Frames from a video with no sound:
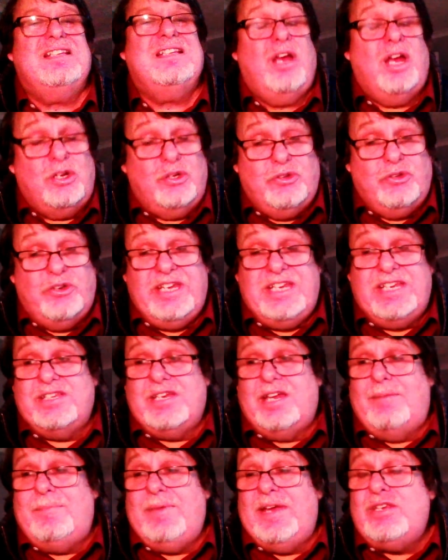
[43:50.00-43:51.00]

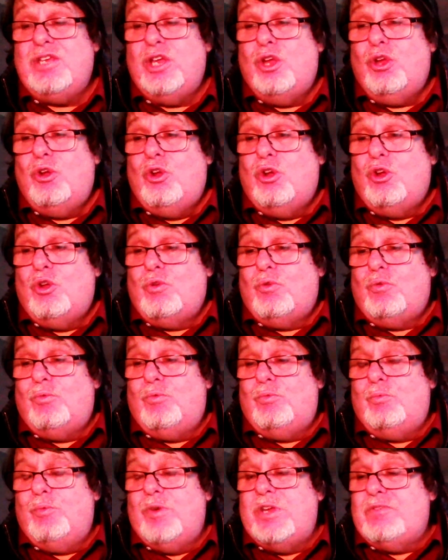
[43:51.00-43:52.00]
Agreed. I mean,
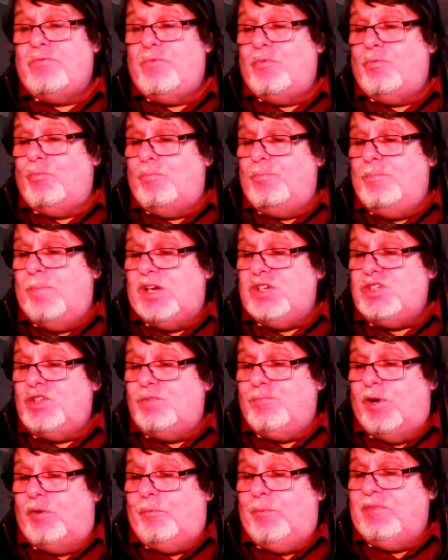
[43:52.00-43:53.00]
most
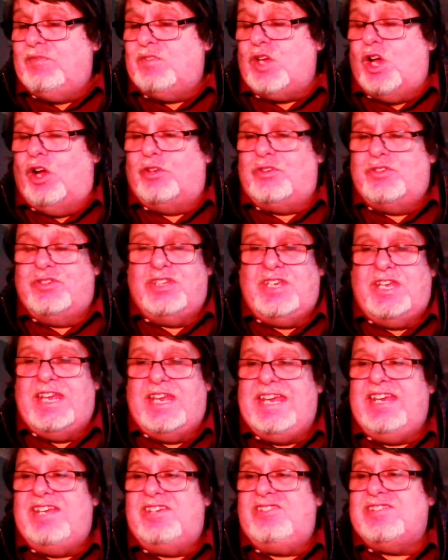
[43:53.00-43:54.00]
of what we've got
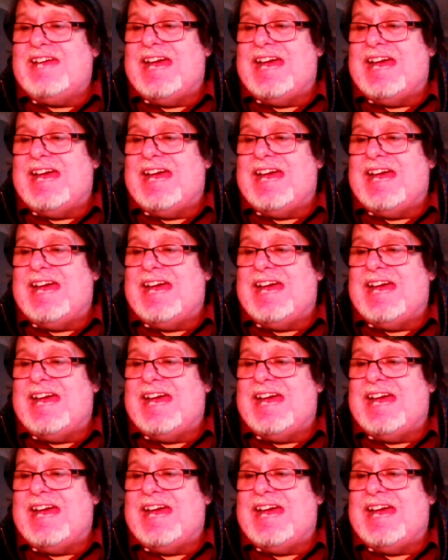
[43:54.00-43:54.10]
is